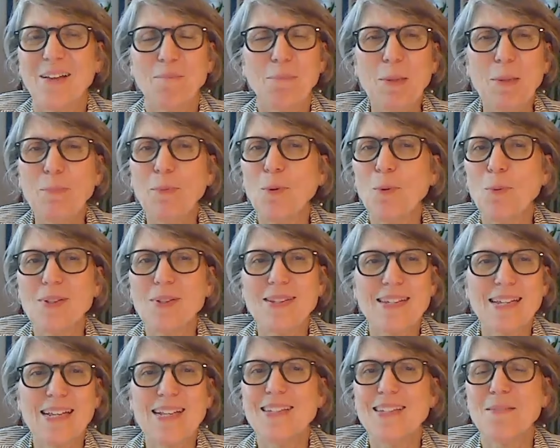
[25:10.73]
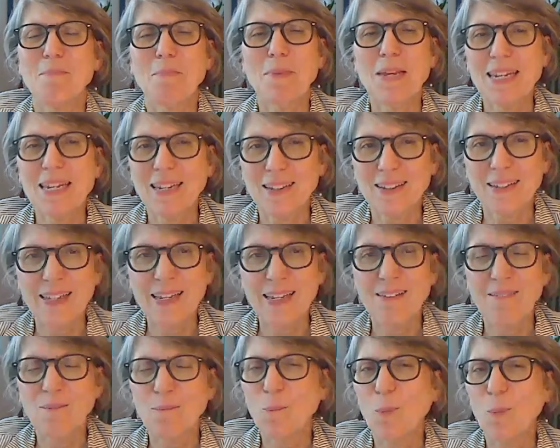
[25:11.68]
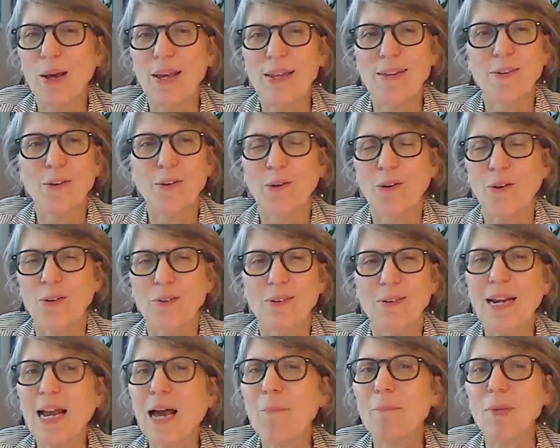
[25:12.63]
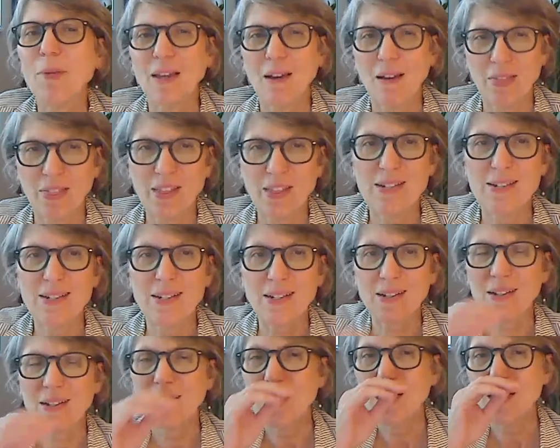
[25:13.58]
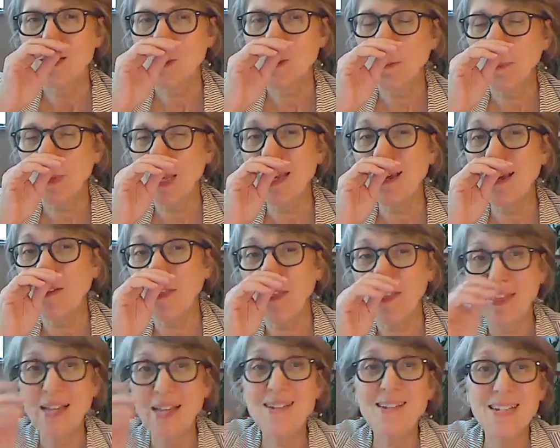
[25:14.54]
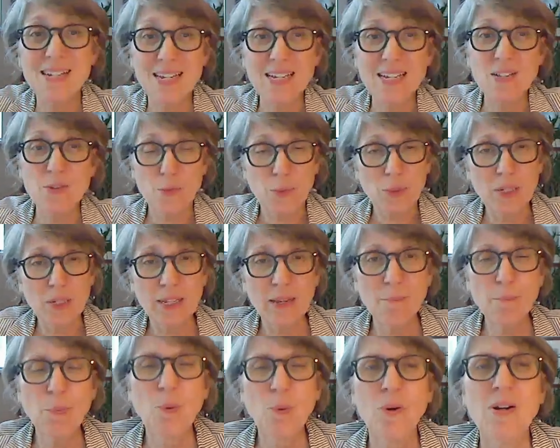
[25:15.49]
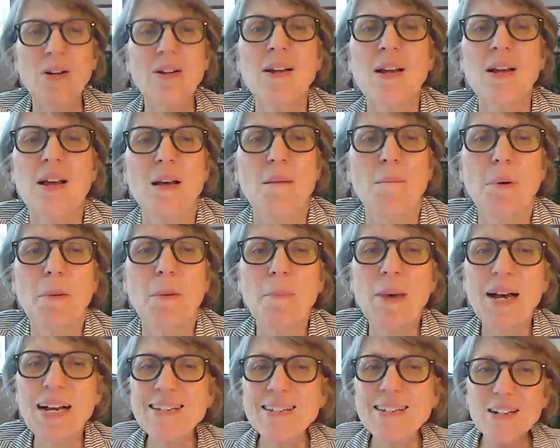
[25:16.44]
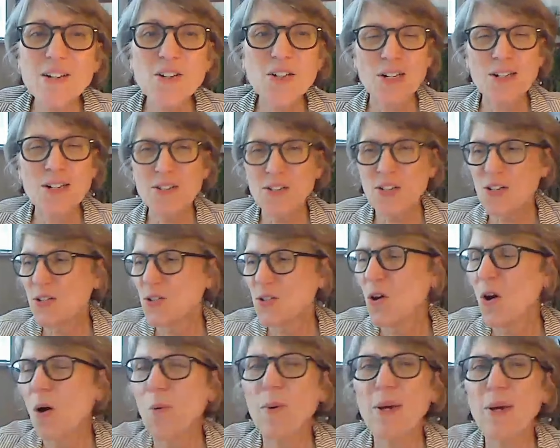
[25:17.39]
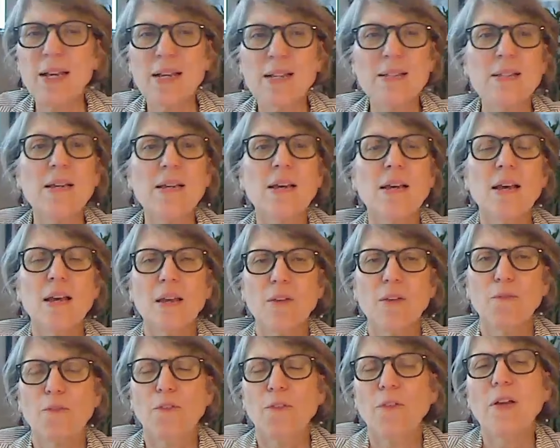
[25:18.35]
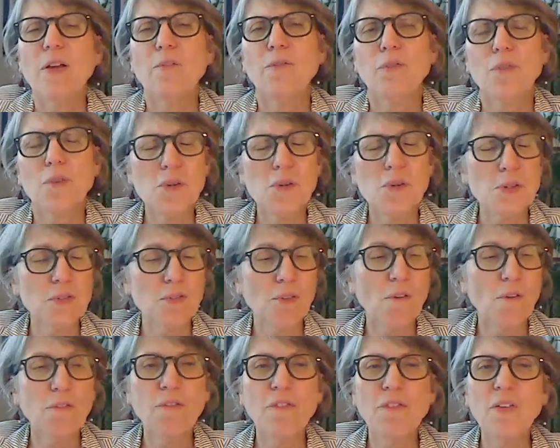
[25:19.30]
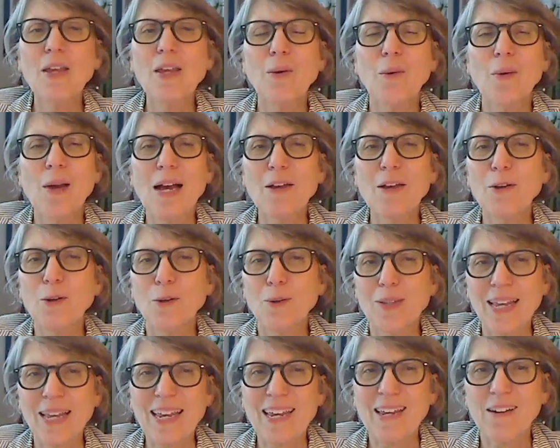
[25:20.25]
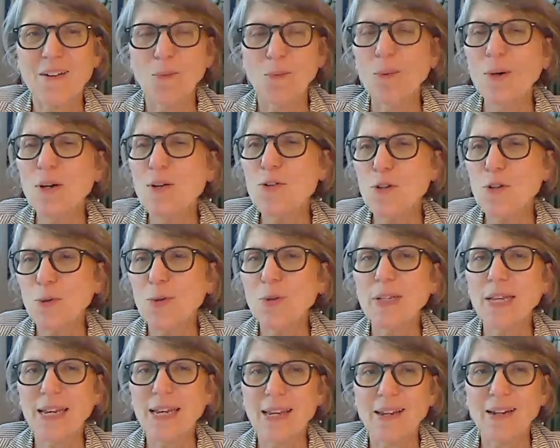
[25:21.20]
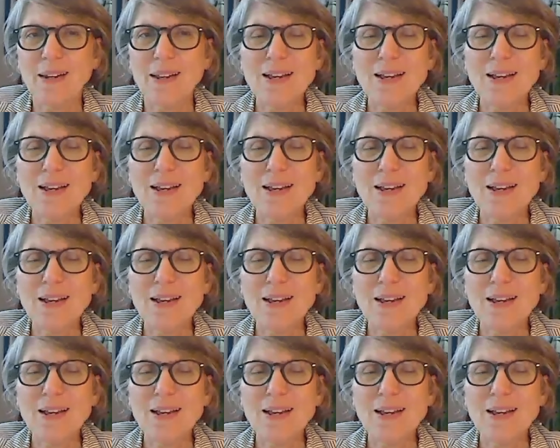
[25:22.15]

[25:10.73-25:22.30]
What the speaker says: people will sense immediately when you're not being authentic. So, being authentic is really important. But my suggestion is always, first of all, figure out your lane. Where's your lane?